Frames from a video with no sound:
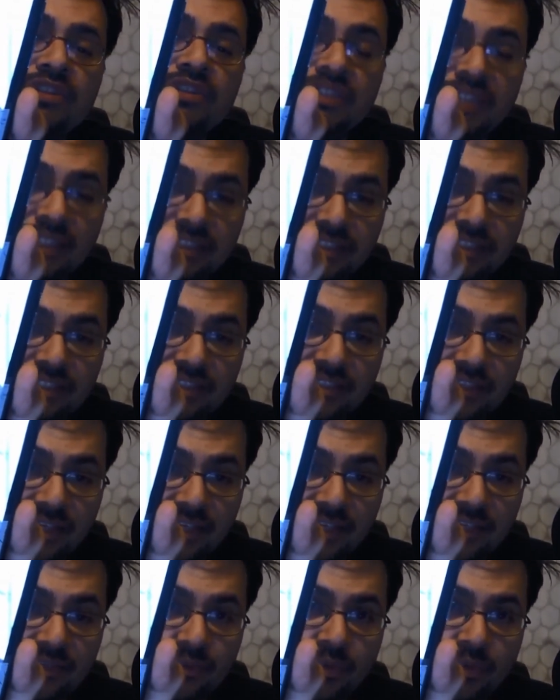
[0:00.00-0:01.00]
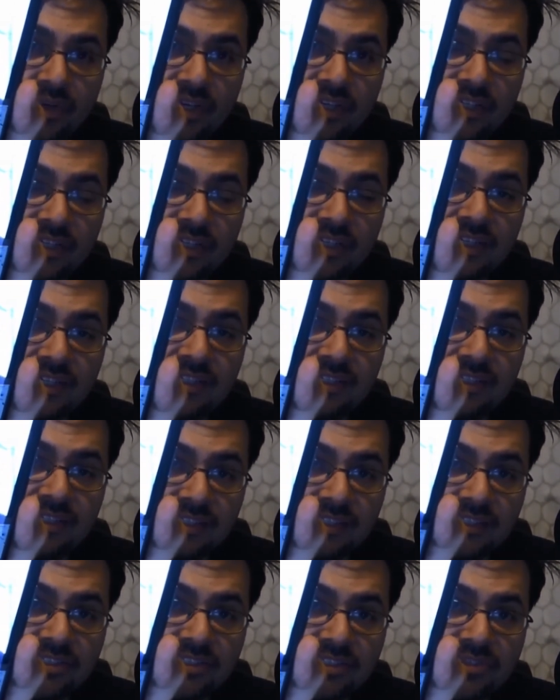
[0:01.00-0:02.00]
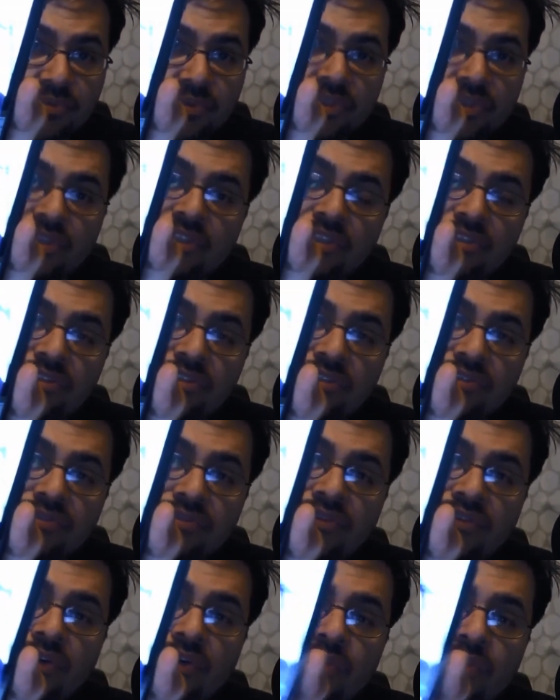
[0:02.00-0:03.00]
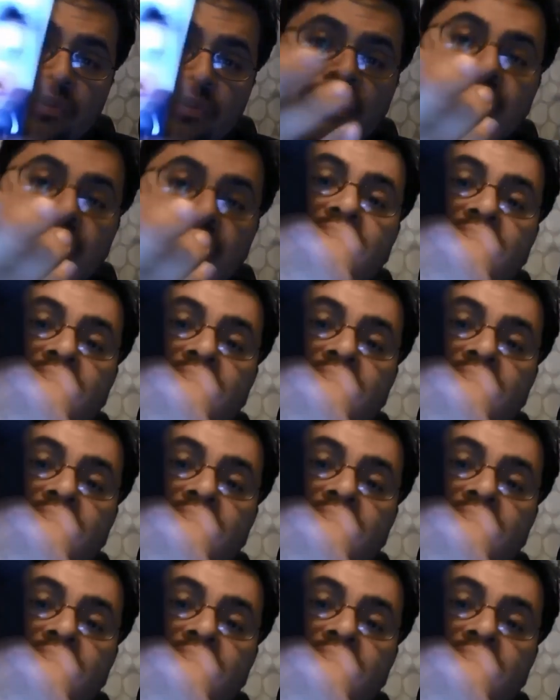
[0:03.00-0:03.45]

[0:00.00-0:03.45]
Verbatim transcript: send it to anyone, and it's a really good phone.